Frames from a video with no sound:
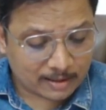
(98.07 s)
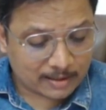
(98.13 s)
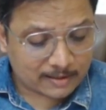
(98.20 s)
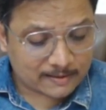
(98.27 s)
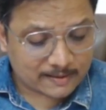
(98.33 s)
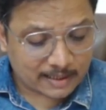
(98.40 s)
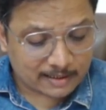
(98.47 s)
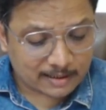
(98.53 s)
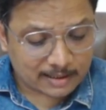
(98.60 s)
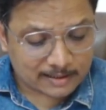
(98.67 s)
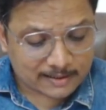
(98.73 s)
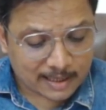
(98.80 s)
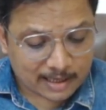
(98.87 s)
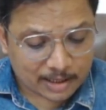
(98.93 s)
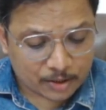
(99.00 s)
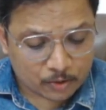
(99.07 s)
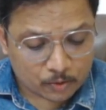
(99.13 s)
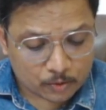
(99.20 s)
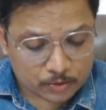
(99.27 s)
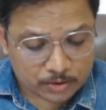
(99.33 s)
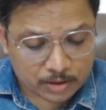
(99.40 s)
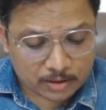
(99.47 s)
Signals are
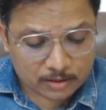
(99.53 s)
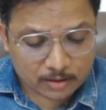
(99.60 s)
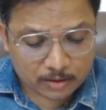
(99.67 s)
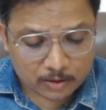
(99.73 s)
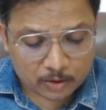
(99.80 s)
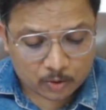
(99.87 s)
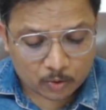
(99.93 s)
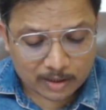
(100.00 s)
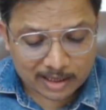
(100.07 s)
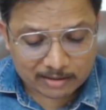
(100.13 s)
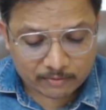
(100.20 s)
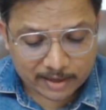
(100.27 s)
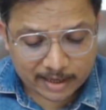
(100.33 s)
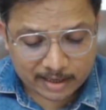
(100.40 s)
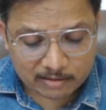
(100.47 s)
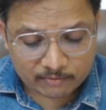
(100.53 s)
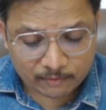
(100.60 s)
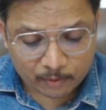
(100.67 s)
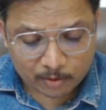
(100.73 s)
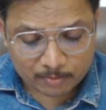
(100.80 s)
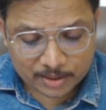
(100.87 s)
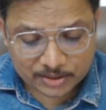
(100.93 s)
used to convey
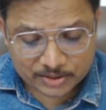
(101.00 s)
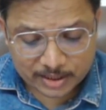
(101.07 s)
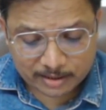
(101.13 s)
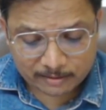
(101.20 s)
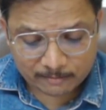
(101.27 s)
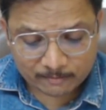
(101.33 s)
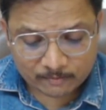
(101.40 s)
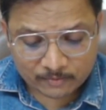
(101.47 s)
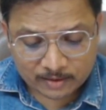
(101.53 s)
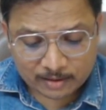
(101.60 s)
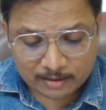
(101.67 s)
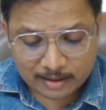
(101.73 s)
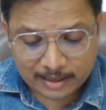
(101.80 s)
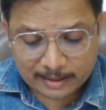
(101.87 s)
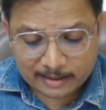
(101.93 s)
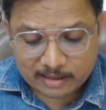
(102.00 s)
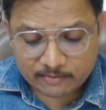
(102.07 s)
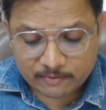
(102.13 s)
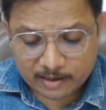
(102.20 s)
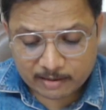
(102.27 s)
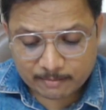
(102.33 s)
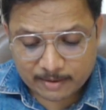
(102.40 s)
information in
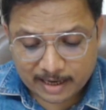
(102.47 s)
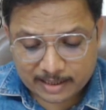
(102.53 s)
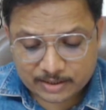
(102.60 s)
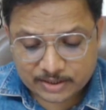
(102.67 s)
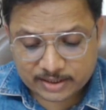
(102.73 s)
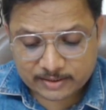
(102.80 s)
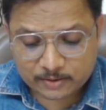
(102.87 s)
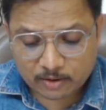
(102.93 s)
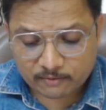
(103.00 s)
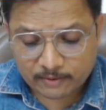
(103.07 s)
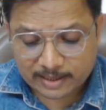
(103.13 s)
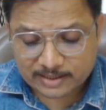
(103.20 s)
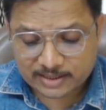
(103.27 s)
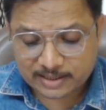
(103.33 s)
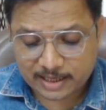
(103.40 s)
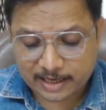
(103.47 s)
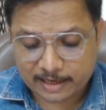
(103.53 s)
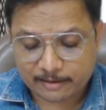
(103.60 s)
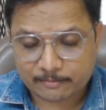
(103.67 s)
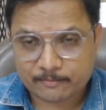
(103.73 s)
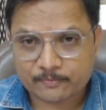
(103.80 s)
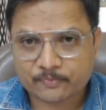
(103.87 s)
different branches of
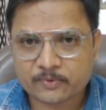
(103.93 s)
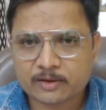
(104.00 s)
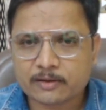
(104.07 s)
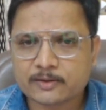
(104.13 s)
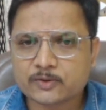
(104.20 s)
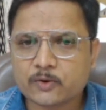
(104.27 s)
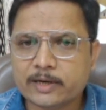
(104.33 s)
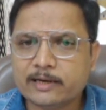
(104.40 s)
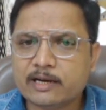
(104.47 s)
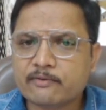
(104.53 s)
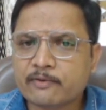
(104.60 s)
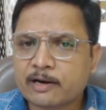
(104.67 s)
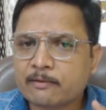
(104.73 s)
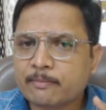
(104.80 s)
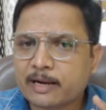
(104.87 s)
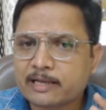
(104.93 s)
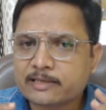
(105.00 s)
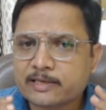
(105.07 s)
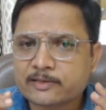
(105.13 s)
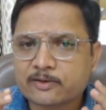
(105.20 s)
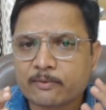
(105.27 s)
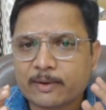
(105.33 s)
engineering. So in different
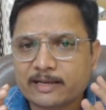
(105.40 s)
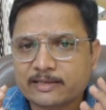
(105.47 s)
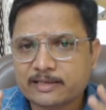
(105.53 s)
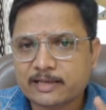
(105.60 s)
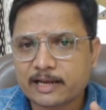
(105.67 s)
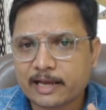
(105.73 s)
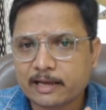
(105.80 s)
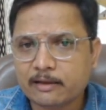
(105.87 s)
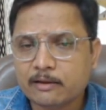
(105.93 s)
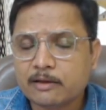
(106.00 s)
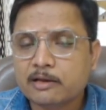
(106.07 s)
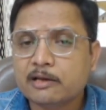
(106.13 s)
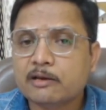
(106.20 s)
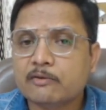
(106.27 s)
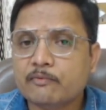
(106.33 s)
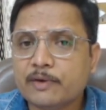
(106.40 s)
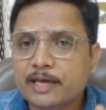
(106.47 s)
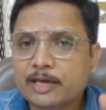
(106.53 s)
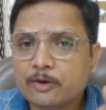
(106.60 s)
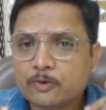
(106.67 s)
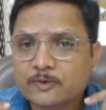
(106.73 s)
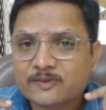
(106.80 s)
branches of engineering, we
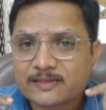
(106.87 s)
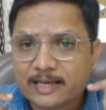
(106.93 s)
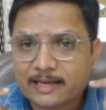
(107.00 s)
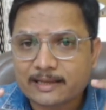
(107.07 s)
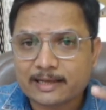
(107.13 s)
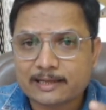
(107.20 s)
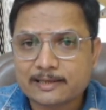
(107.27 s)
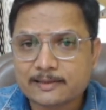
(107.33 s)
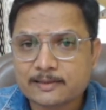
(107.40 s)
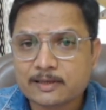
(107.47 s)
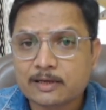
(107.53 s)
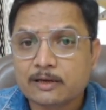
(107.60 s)
use signals